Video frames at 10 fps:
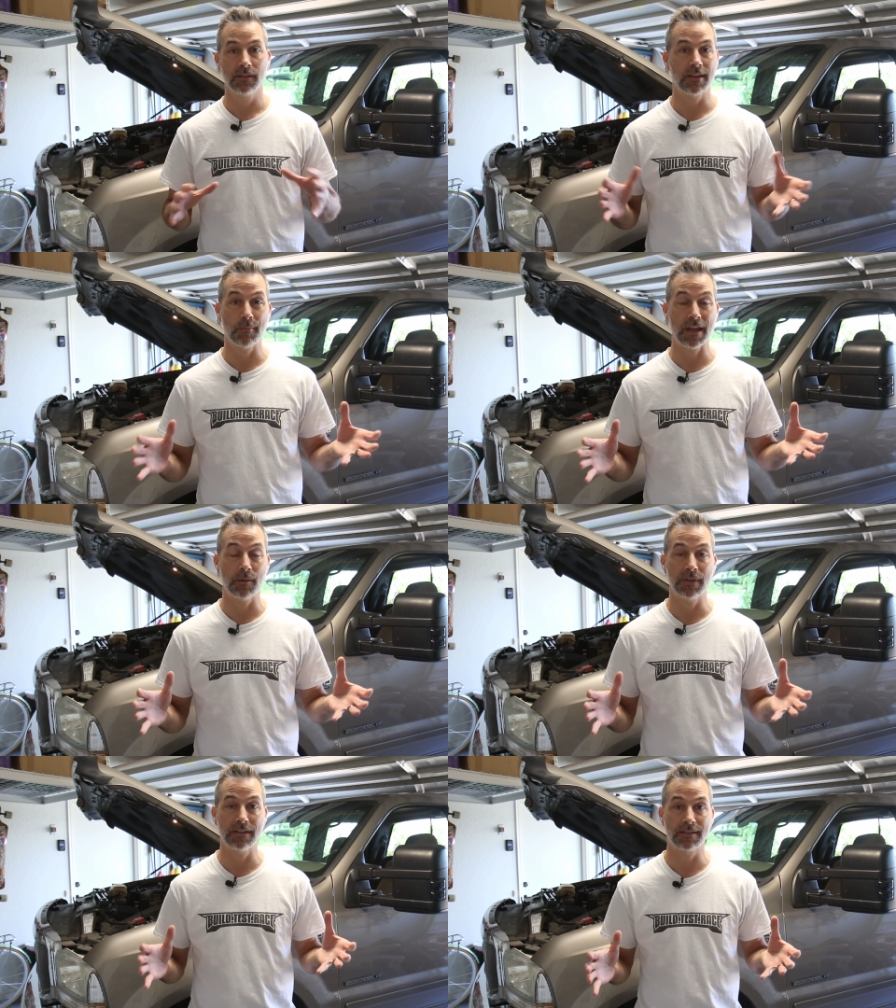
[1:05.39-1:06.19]
Same
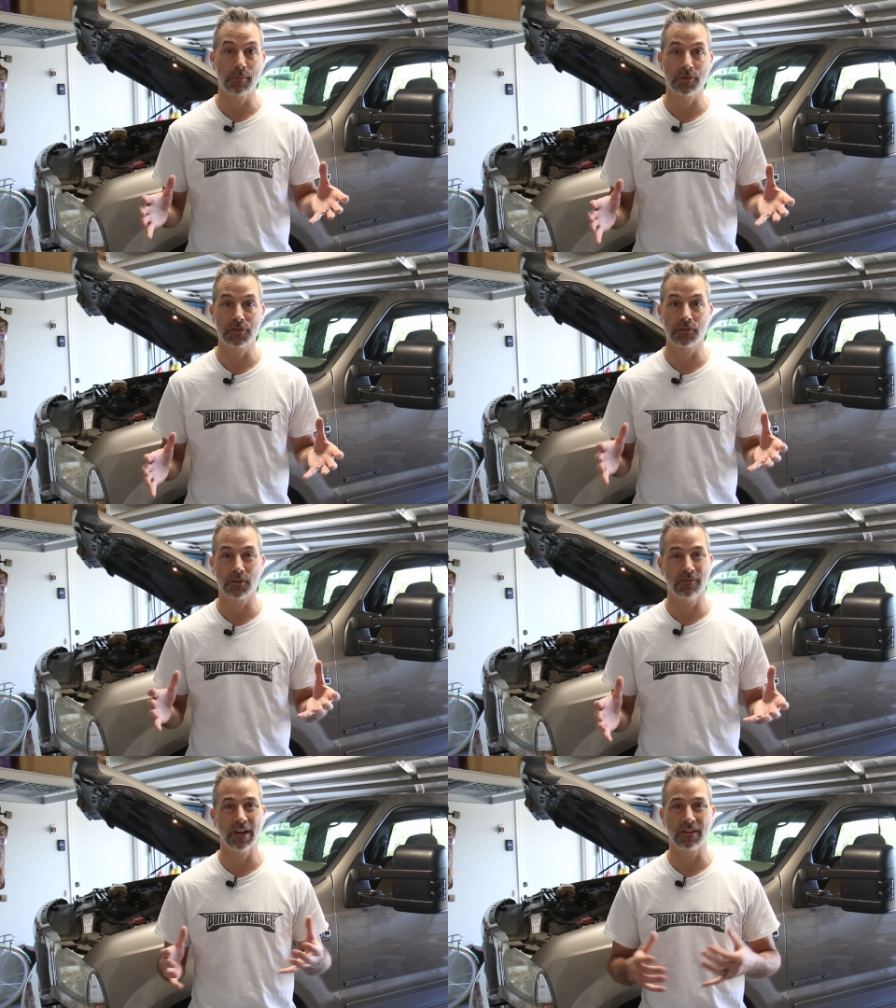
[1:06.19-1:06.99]
ambient temperatures
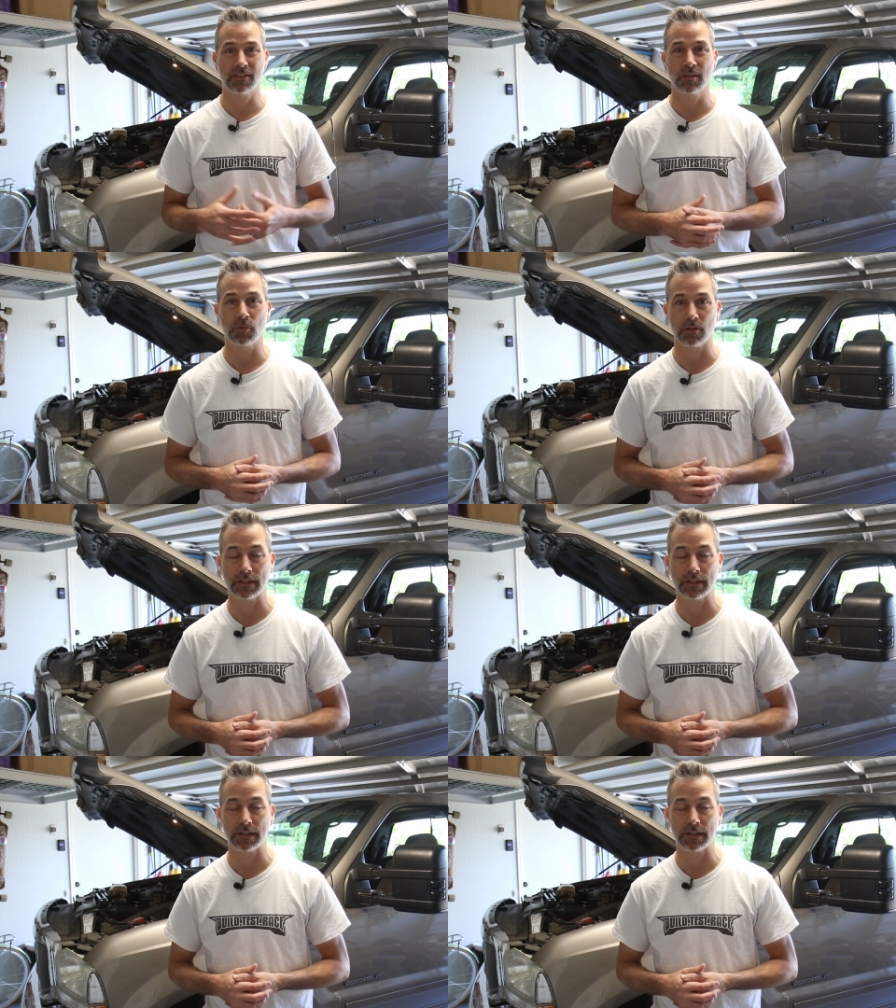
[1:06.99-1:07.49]
are very similar,